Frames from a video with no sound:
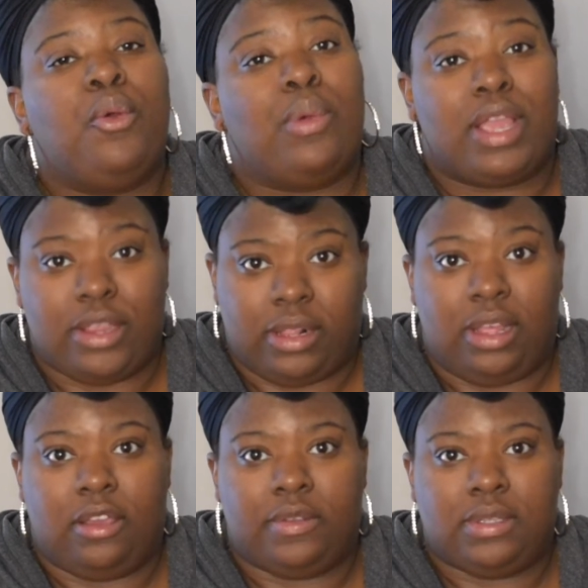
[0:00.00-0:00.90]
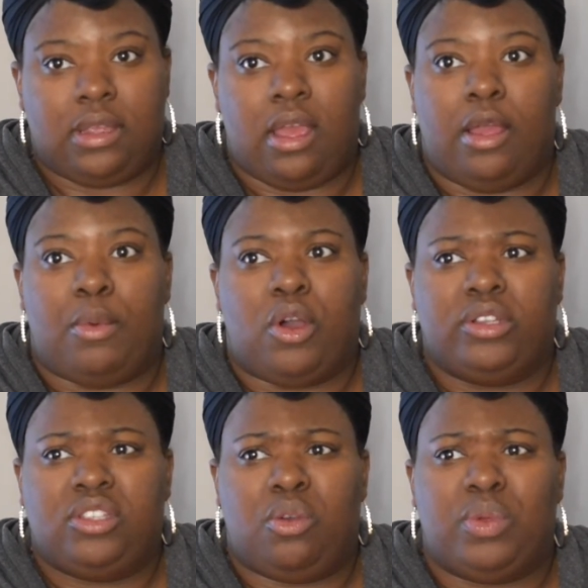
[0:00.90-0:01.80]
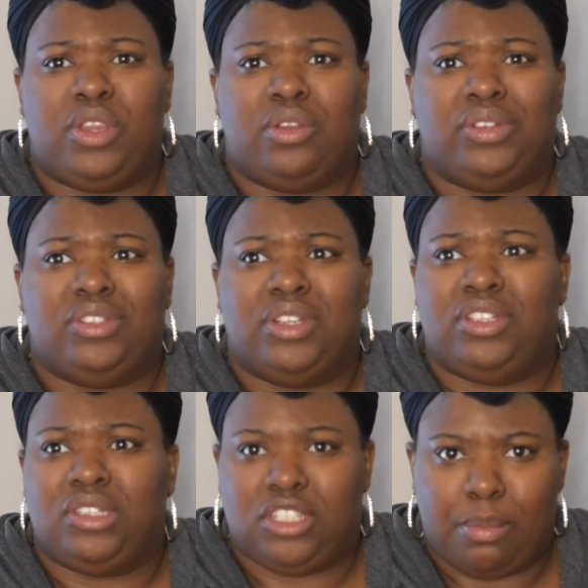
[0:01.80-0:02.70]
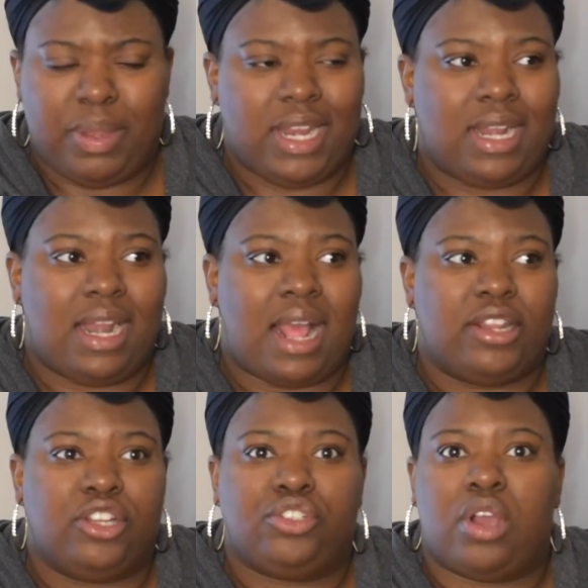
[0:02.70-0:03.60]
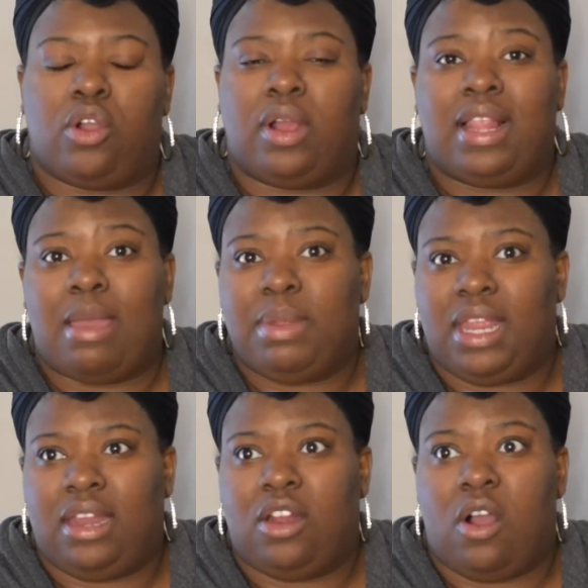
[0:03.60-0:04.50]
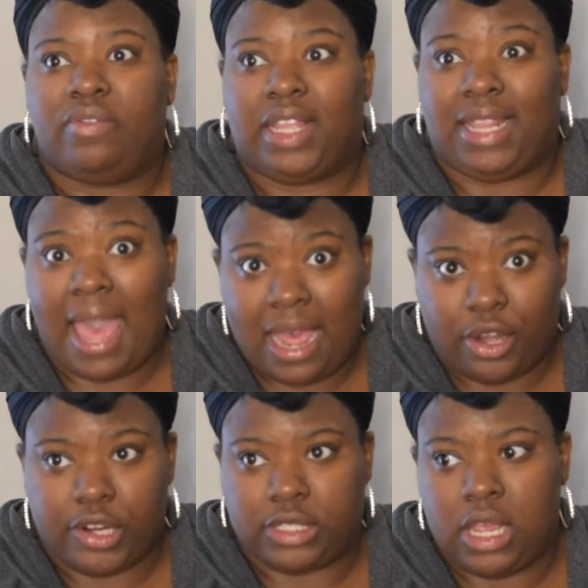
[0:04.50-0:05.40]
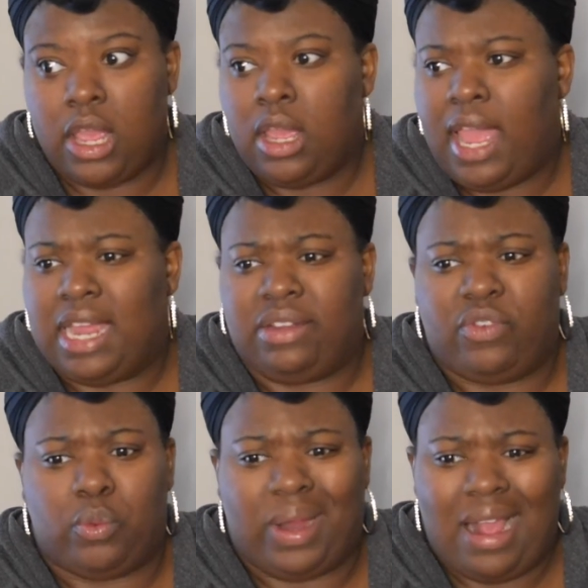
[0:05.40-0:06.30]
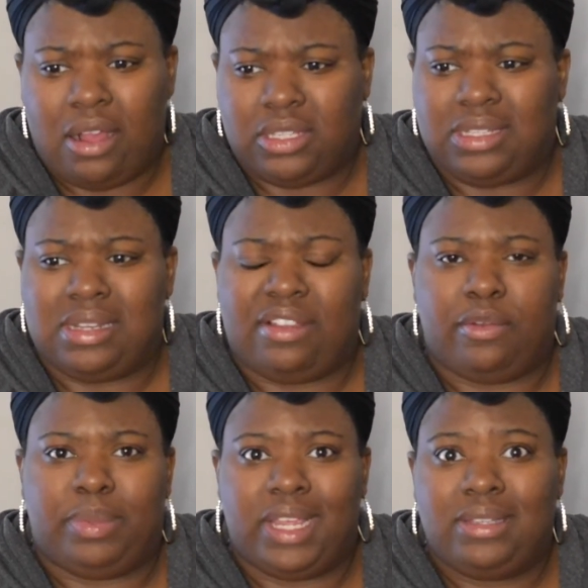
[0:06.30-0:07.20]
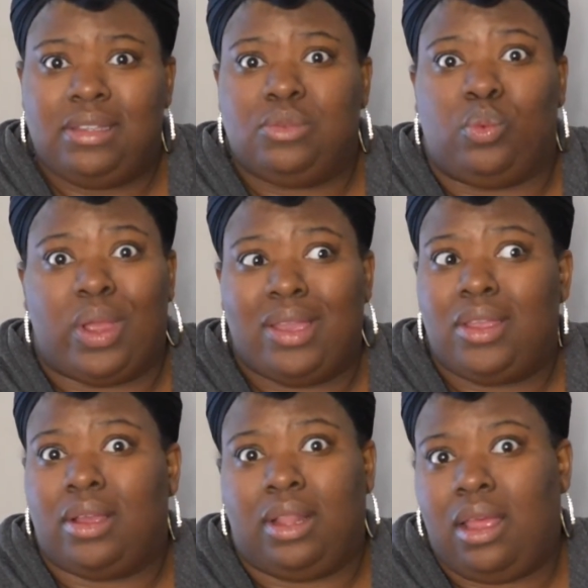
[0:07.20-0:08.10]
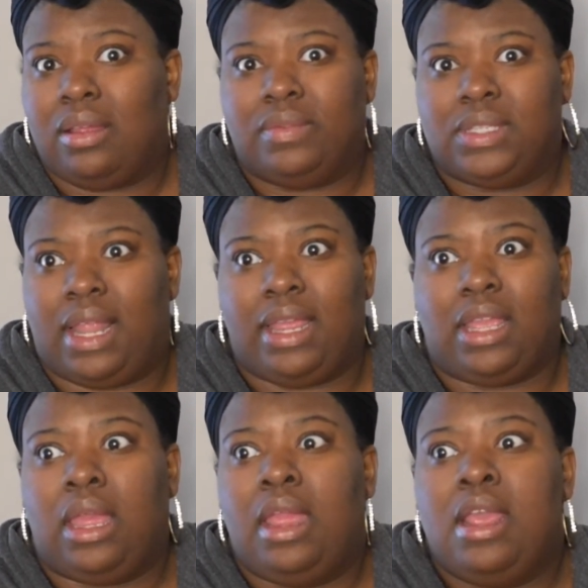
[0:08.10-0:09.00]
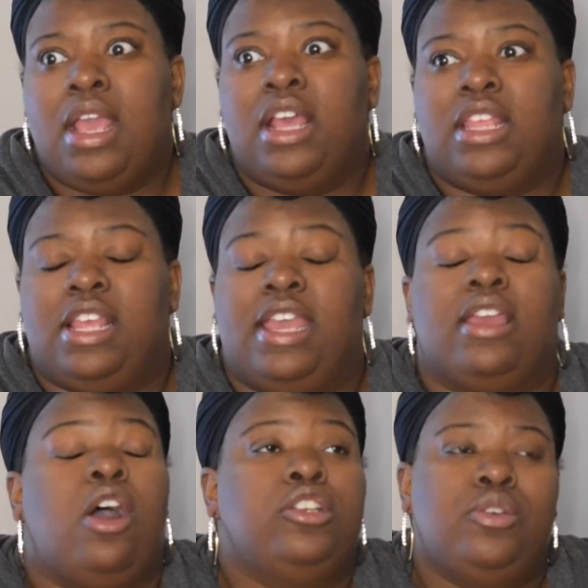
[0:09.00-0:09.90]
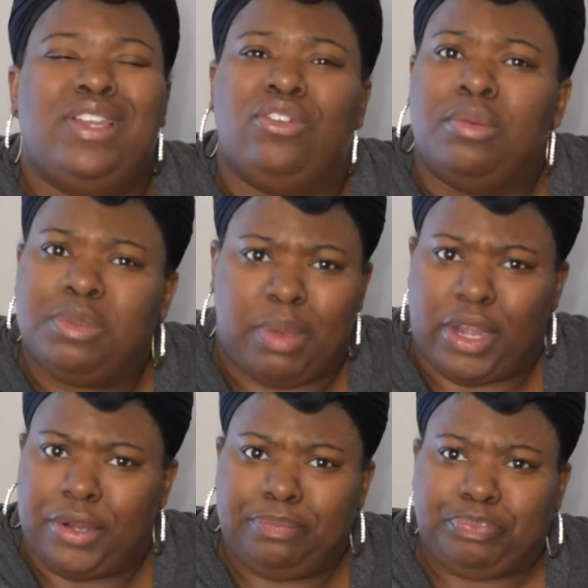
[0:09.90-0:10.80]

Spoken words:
Wear your gloves. Also, when you're jumping in and out of the truck or climbing in and off the ladders at different warehouses and different places, wear your gloves. Like, it grips better.